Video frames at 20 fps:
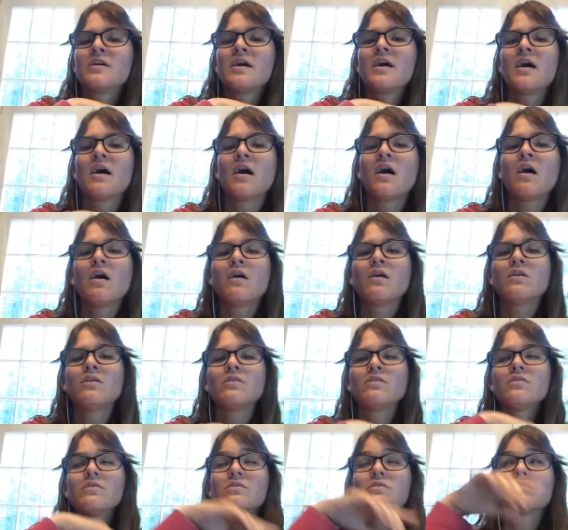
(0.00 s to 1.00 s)
a
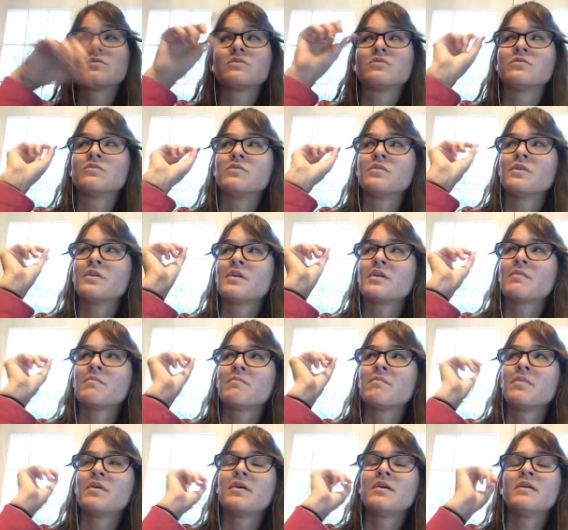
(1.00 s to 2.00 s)
house we
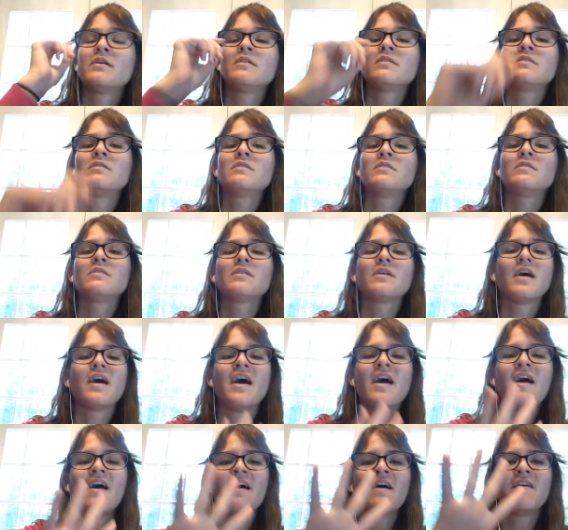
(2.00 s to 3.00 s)
can build,
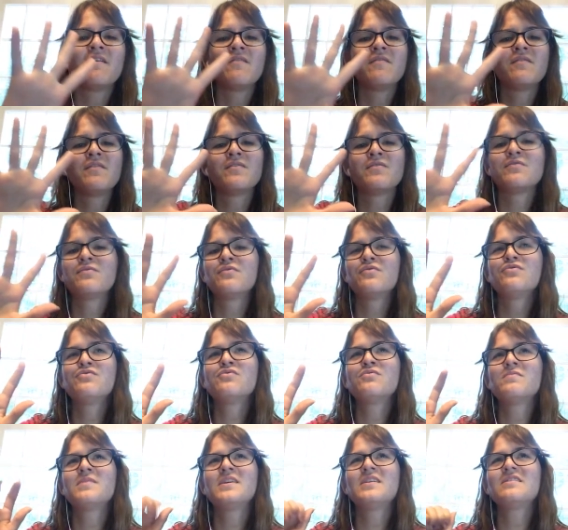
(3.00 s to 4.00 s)
every
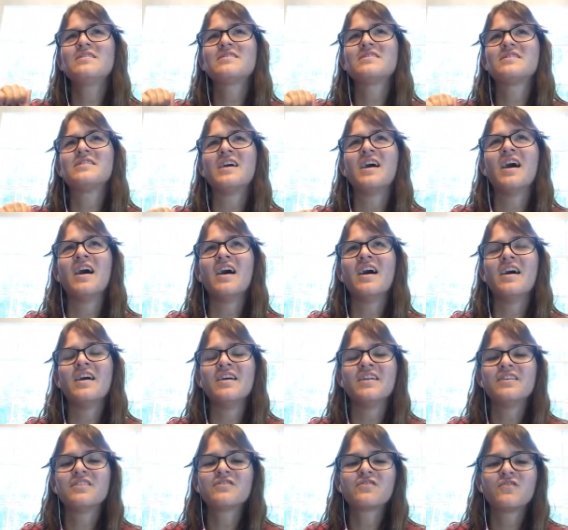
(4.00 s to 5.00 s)
room
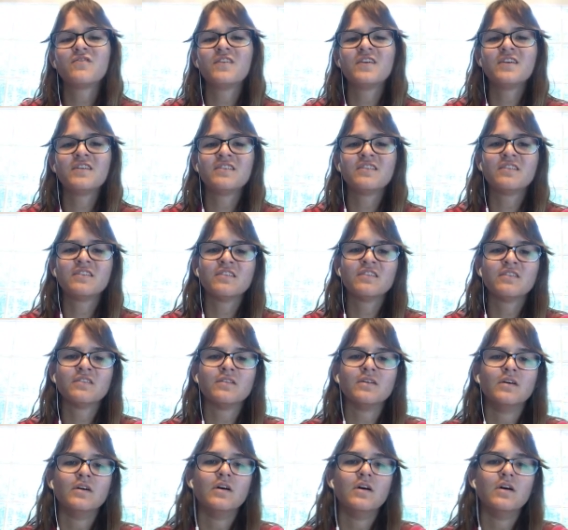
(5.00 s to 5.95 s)
inside is filled